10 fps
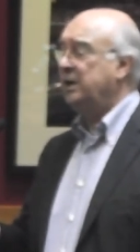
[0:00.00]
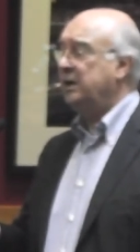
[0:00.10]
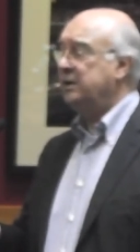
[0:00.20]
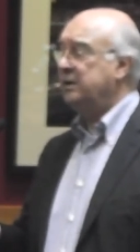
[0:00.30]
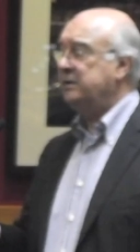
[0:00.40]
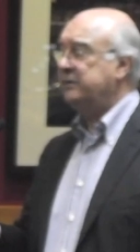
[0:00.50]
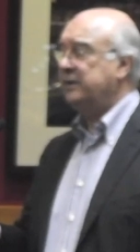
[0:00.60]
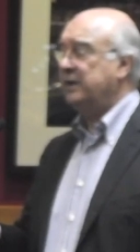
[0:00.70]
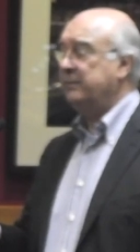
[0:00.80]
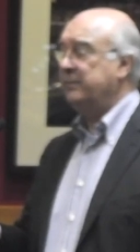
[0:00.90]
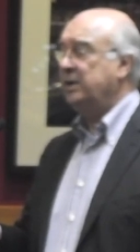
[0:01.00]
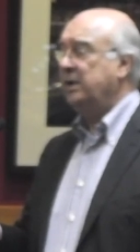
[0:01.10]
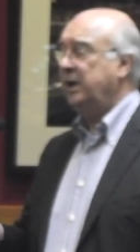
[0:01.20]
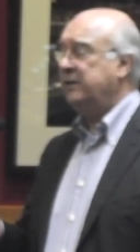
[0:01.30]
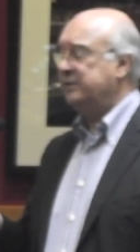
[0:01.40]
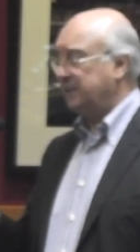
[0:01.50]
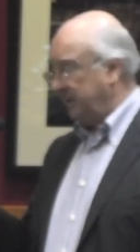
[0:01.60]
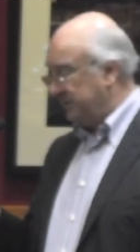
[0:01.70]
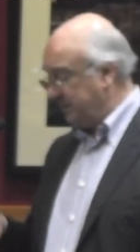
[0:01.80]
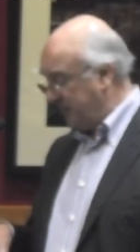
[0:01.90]
It is, um, it's,
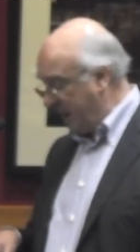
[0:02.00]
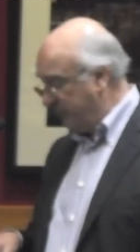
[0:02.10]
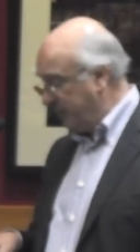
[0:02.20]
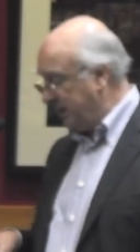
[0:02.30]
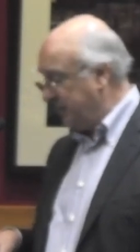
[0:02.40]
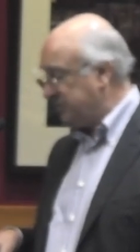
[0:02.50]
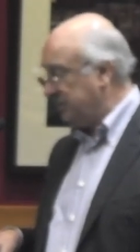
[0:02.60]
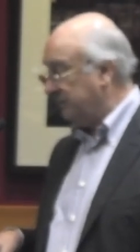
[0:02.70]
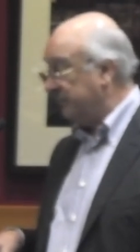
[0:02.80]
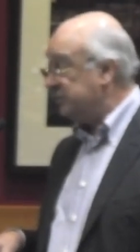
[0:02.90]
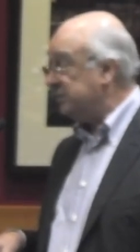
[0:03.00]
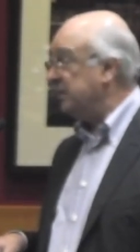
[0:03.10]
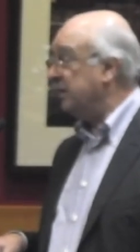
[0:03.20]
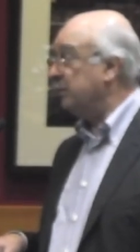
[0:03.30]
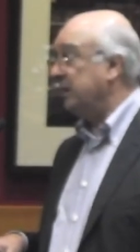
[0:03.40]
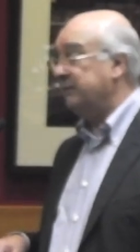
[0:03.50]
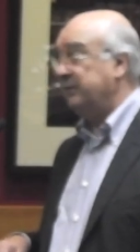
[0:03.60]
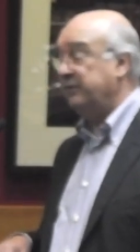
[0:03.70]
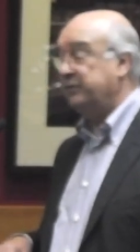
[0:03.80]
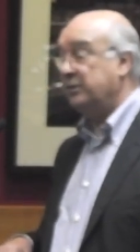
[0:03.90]
it's an abrogation of a duty that we have
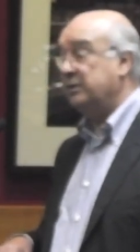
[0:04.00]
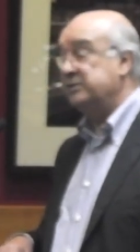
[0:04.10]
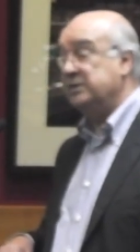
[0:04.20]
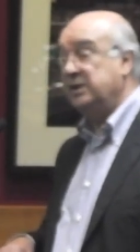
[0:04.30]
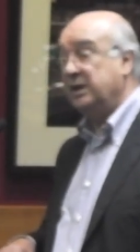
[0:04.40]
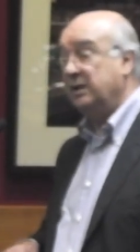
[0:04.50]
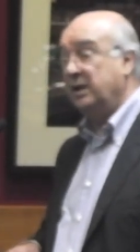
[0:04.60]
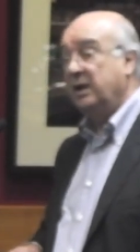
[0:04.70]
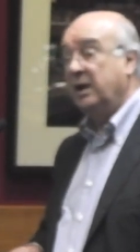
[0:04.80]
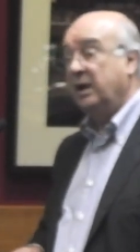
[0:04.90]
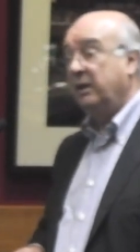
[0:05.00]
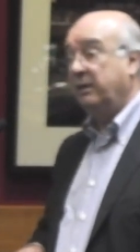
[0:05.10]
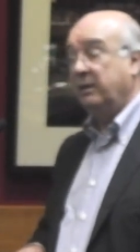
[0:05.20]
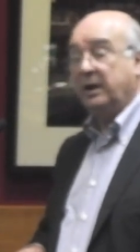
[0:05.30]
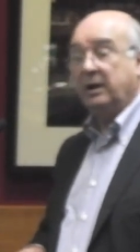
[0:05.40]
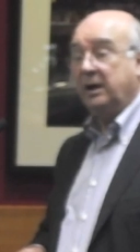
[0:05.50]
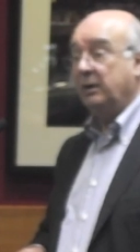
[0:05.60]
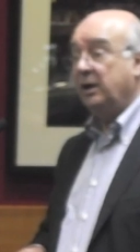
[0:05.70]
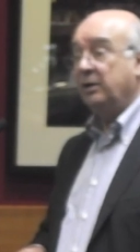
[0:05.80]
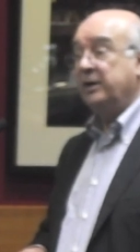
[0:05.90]
as historians, and yet our
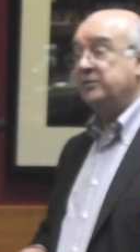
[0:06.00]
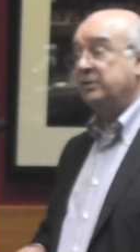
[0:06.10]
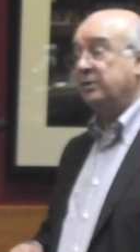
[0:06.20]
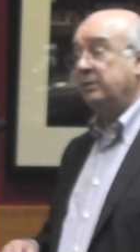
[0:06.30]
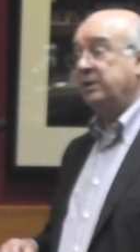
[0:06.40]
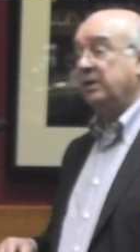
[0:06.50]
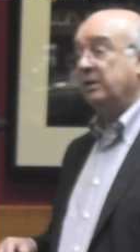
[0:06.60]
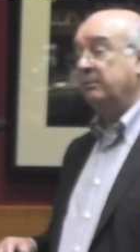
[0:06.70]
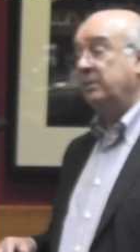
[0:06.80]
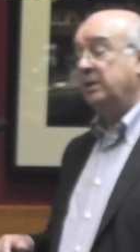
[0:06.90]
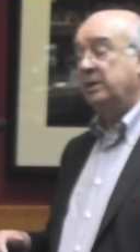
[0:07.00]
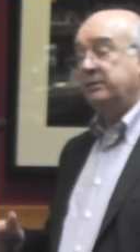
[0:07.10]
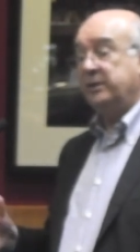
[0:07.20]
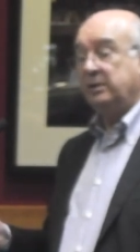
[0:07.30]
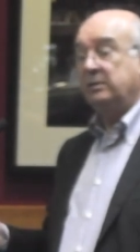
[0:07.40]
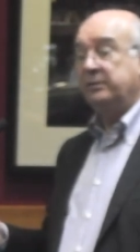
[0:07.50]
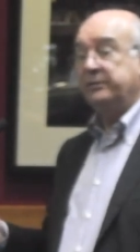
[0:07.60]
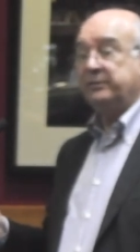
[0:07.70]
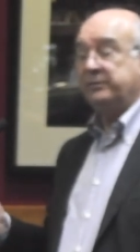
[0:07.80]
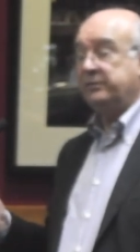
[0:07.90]
whole national curriculum
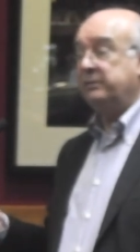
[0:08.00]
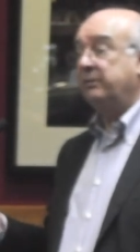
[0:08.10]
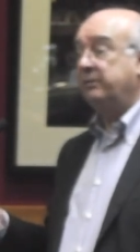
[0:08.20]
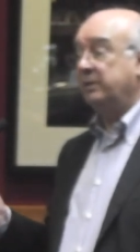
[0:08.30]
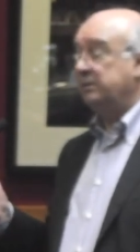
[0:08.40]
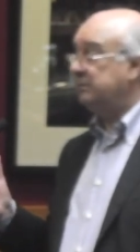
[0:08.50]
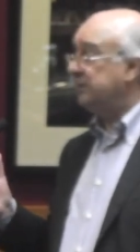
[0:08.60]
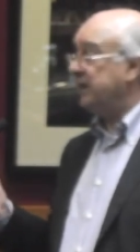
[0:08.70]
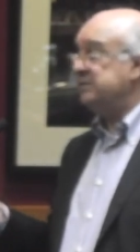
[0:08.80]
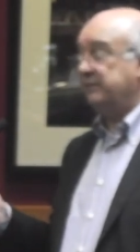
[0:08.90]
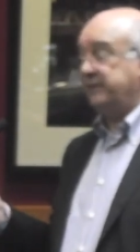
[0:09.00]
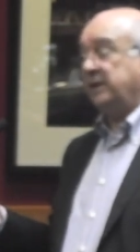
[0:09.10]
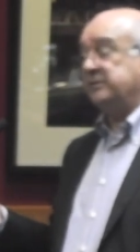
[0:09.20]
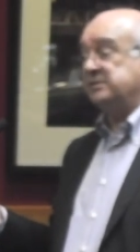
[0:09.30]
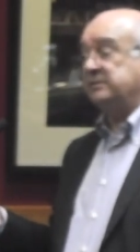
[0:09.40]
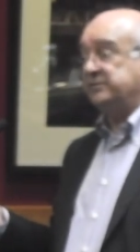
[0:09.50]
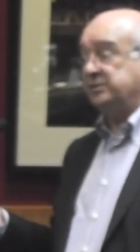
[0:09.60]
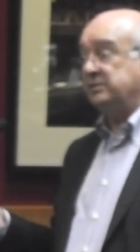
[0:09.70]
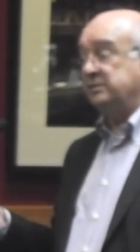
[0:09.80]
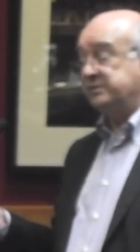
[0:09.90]
tells tens of thousands of
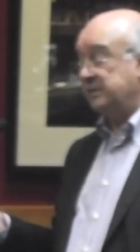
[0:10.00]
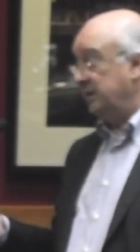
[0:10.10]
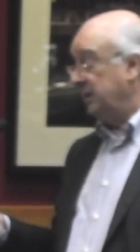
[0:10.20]
students